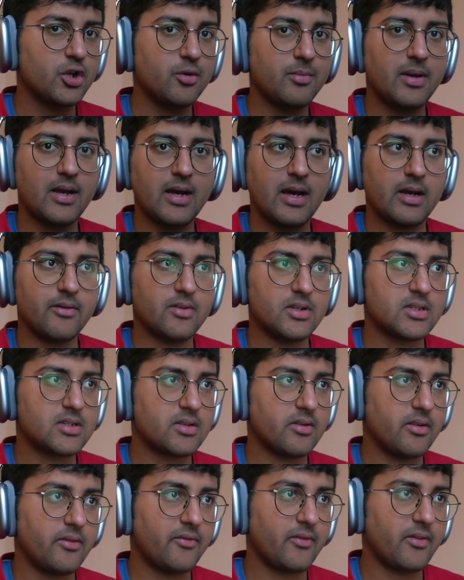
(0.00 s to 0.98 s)
you may have
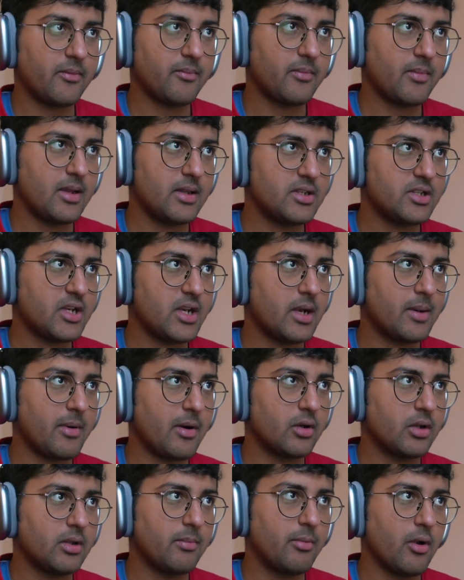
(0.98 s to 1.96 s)
is if i'm mentioning
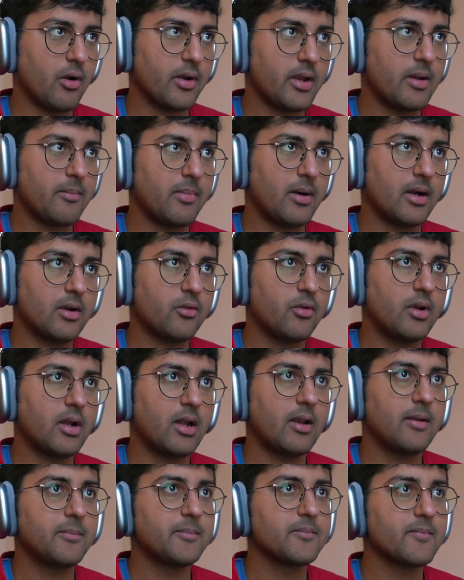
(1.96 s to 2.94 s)
about the blogging part
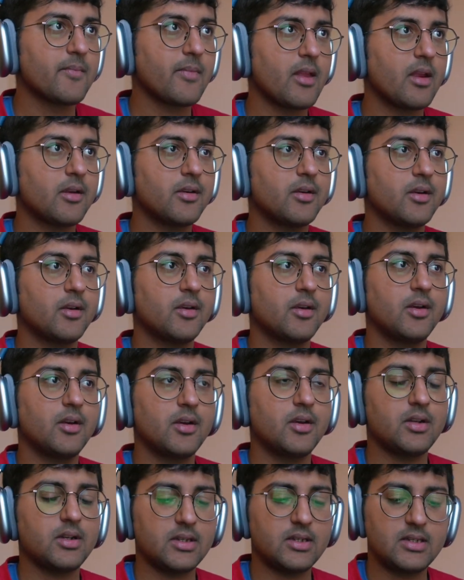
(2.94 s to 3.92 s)
kunal
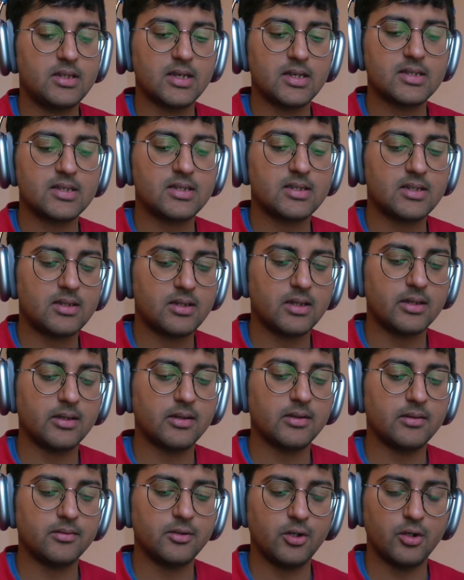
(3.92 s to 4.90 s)
does the
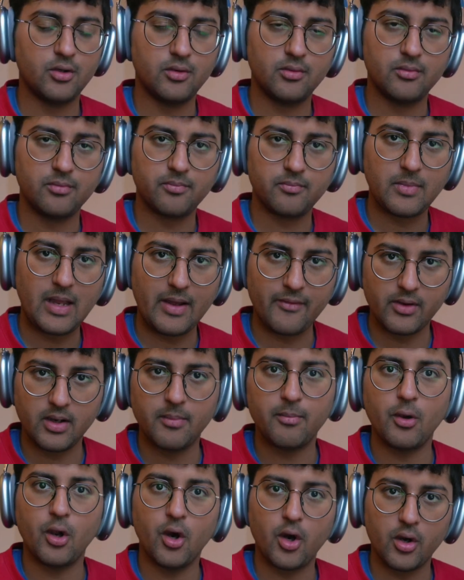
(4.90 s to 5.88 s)
you know having
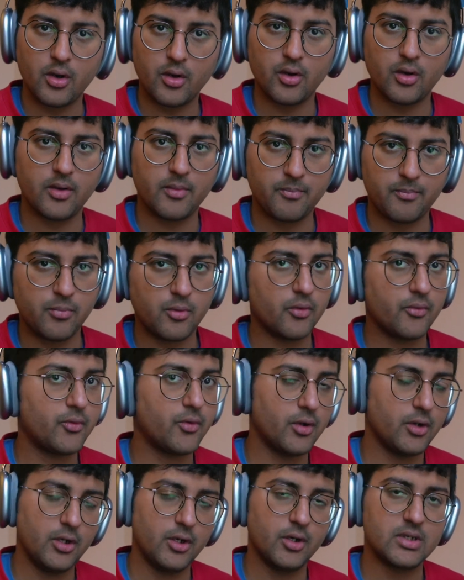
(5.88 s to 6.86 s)
a blog or a
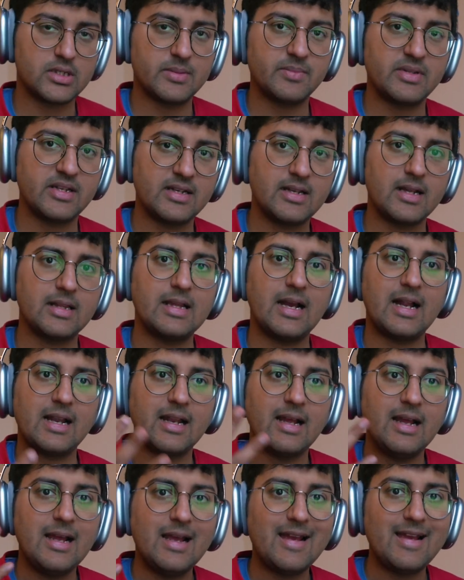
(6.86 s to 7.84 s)
portfolio or something like
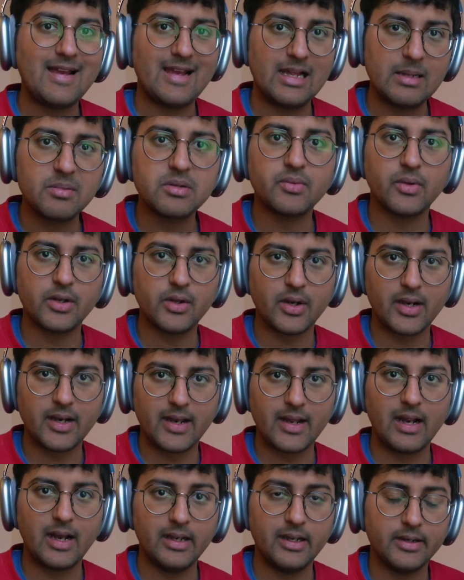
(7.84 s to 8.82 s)
that helps when you're
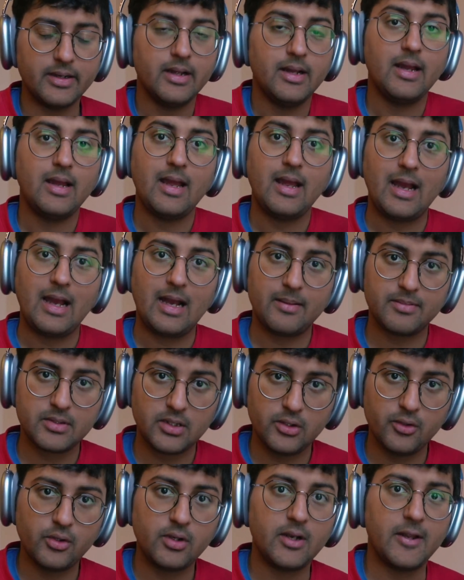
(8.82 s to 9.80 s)
getting hired.
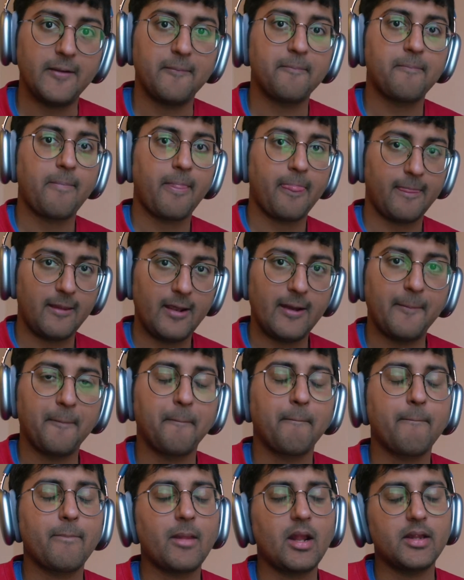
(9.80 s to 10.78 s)
Absolutely. Yeah.
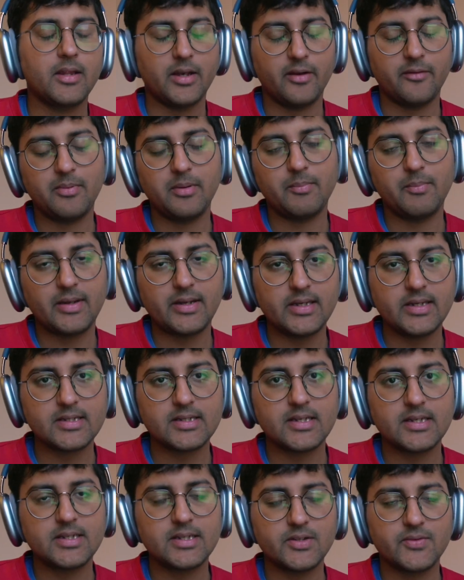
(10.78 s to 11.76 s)
There have been many
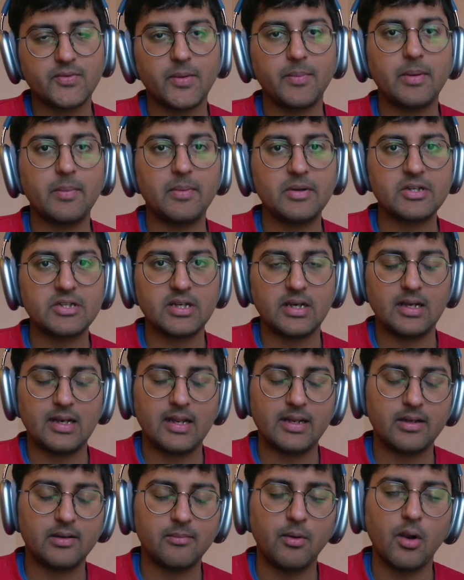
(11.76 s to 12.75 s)
instances where people share
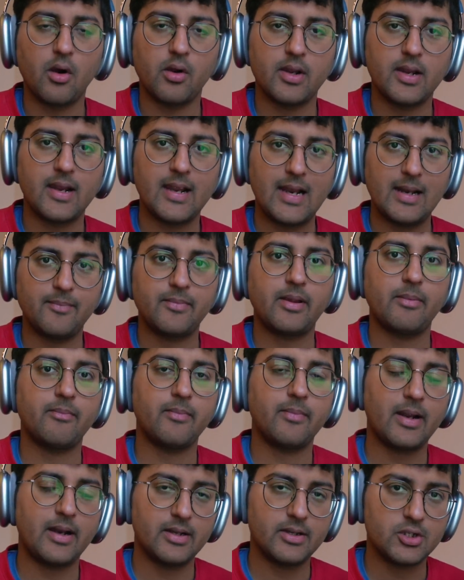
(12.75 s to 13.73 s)
like blogging helped
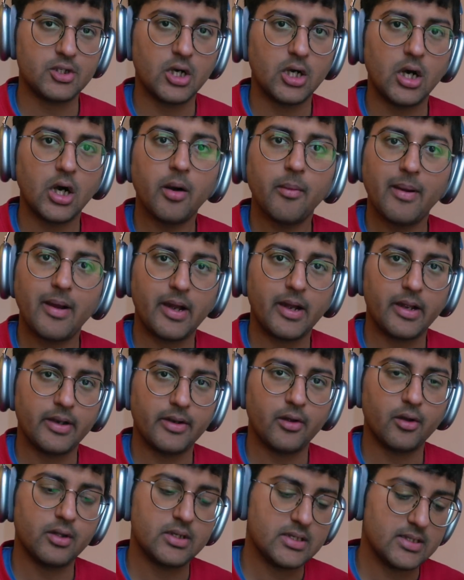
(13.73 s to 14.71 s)
them get a job
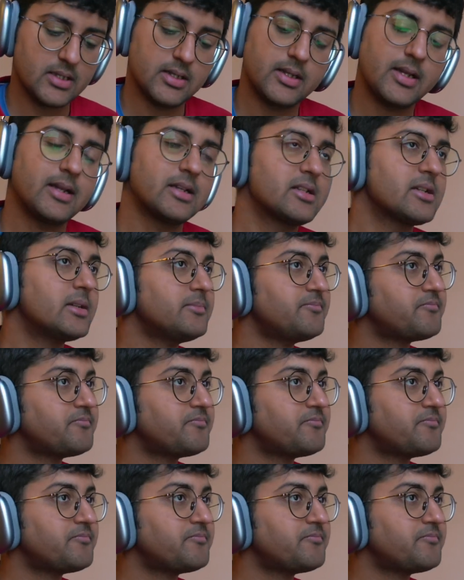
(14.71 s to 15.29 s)
and all these other things.